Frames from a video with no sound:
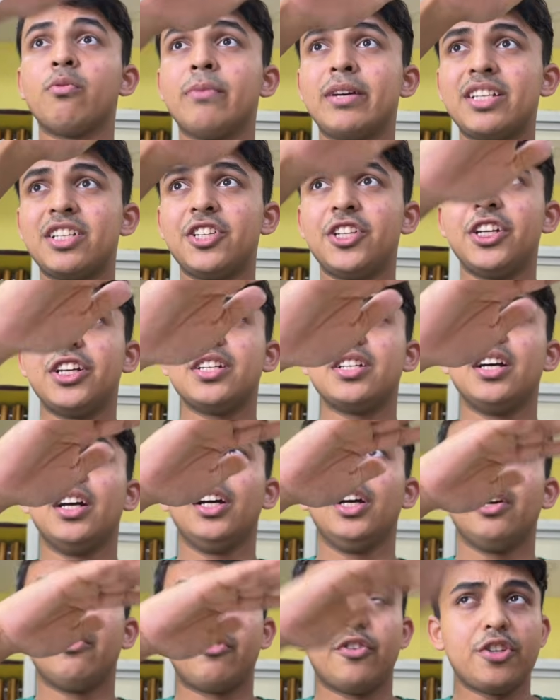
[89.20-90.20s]
messages,
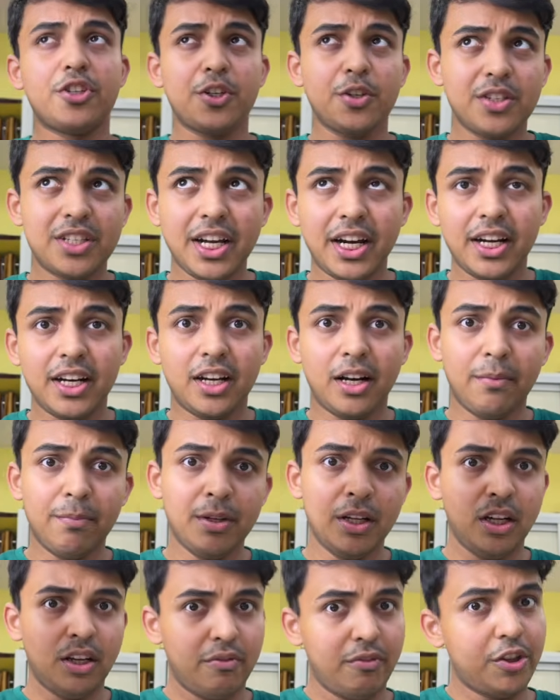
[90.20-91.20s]
first you set it
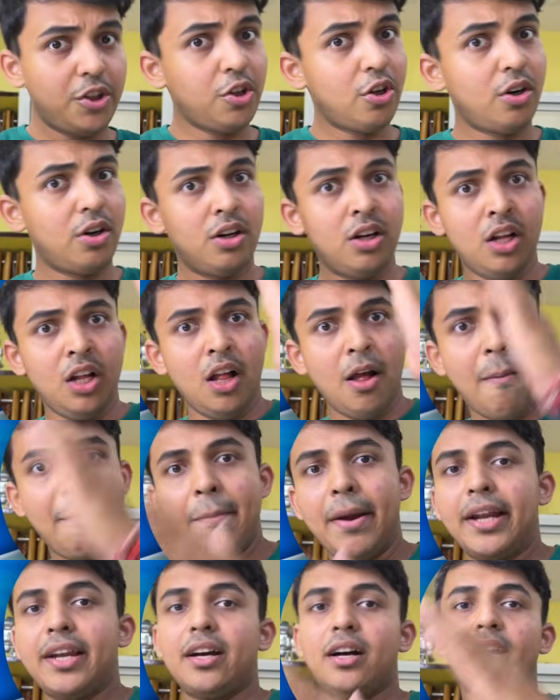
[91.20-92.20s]
up with your
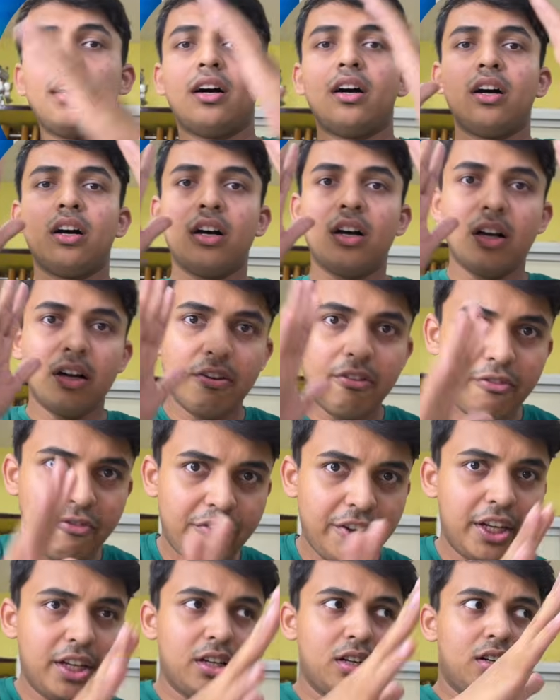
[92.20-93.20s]
Meta
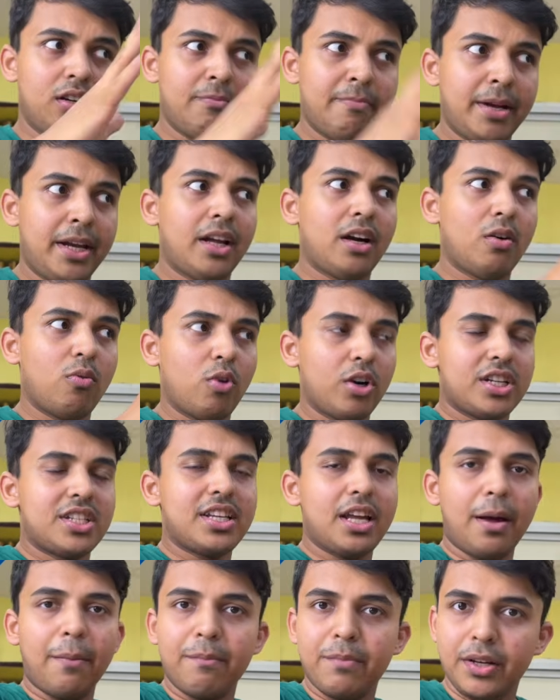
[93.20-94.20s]

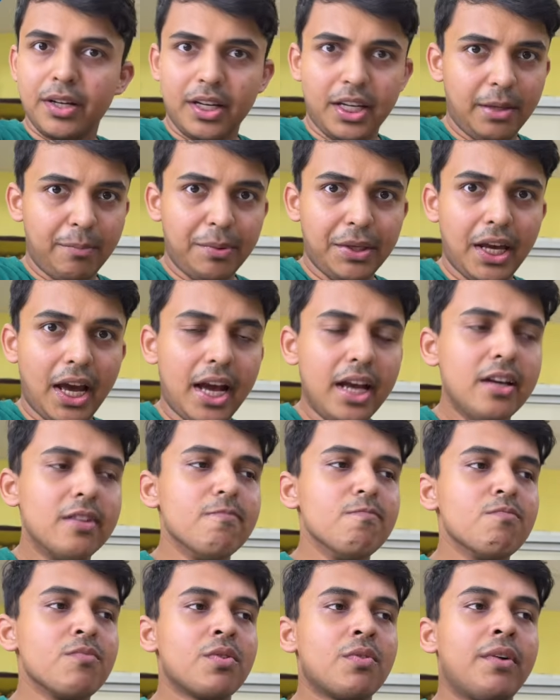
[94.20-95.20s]
WhatsApp API,
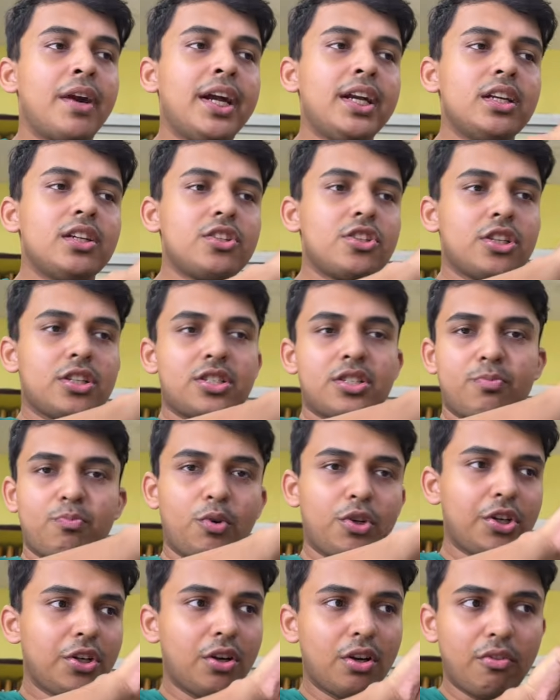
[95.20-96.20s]
right? Just
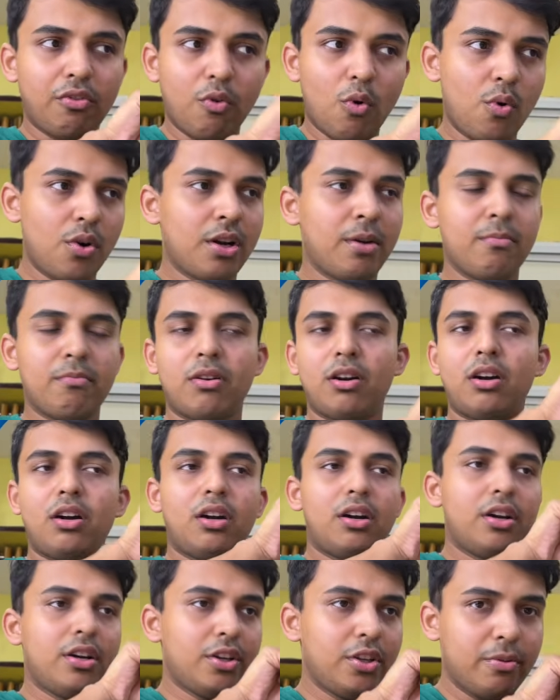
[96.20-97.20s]
put your phone
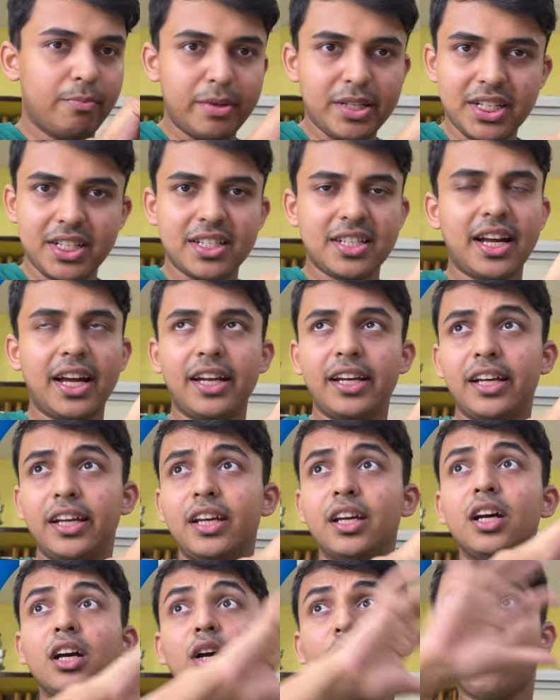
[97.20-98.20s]
number, your business
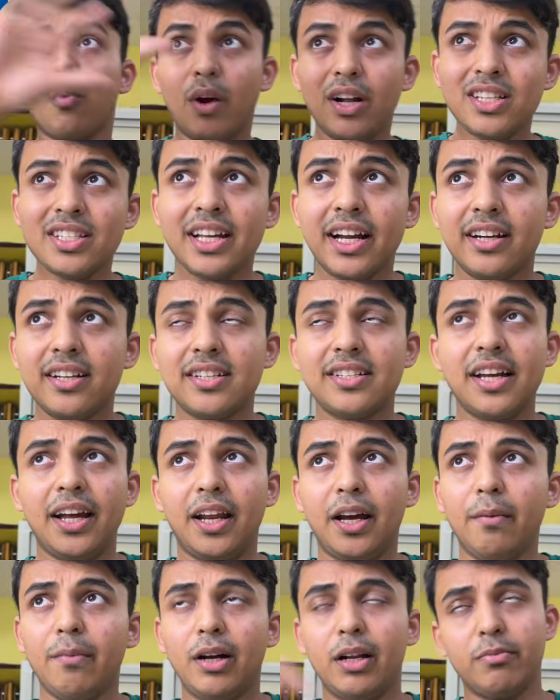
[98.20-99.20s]
ID. Once that is set
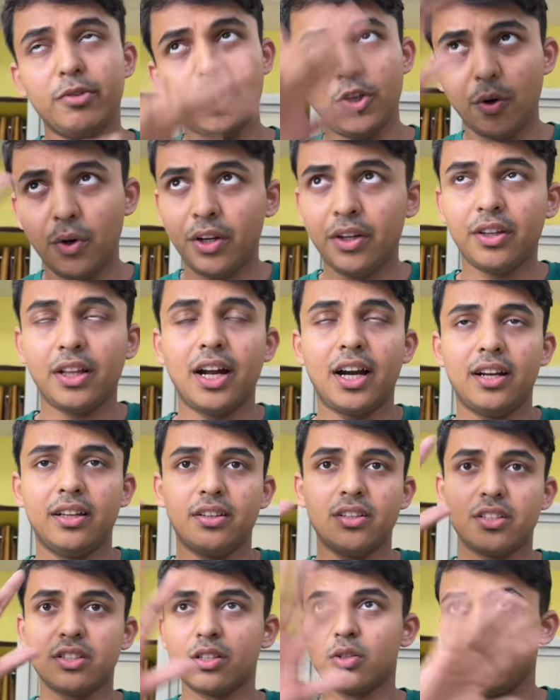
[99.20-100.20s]
up, I'll be showing you that in
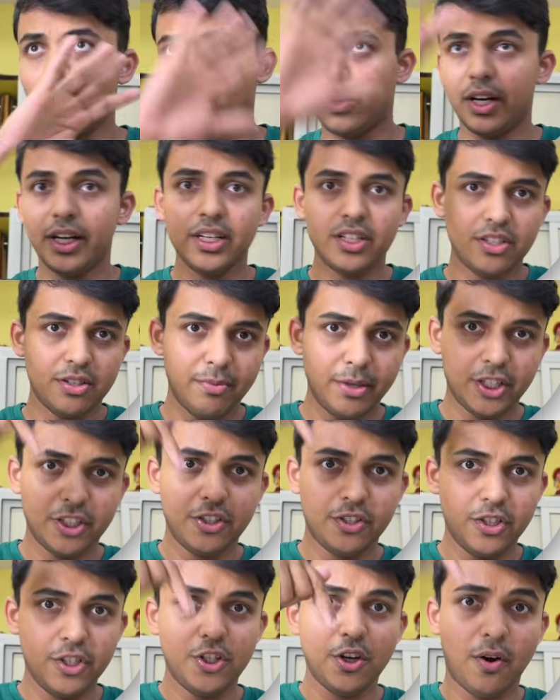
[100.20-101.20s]
the school, right? So make
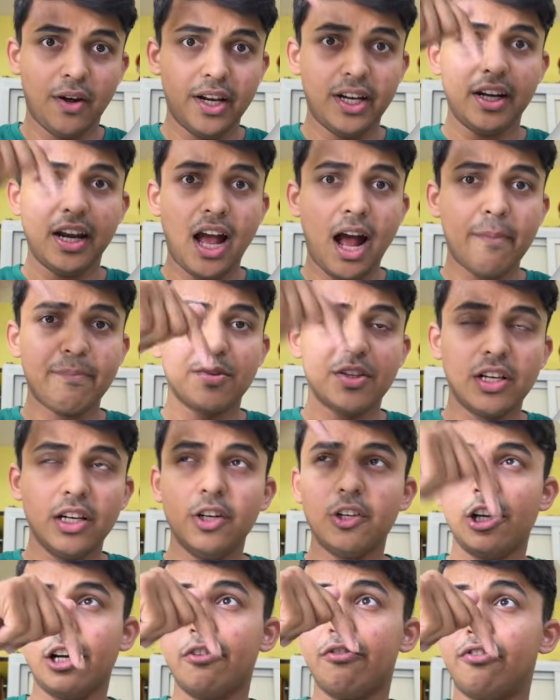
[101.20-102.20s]
sure you join it,
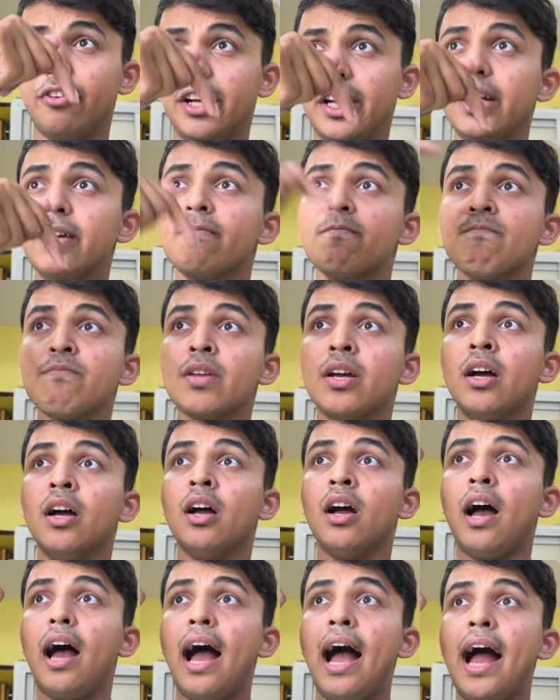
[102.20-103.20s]
absolutely free.
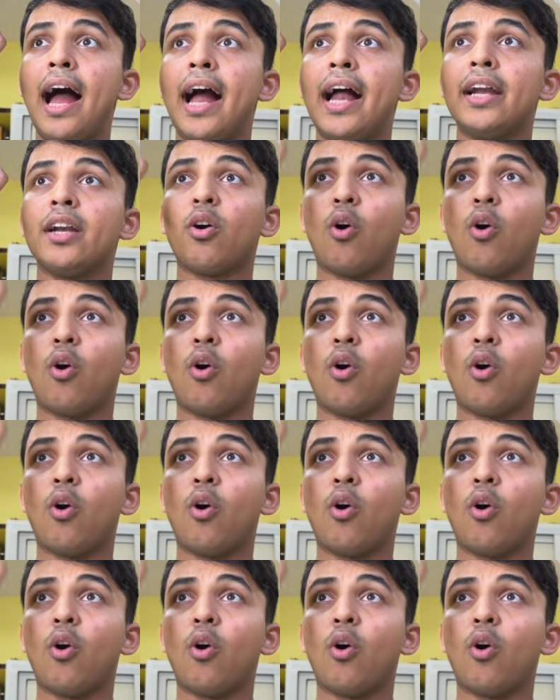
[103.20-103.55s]
And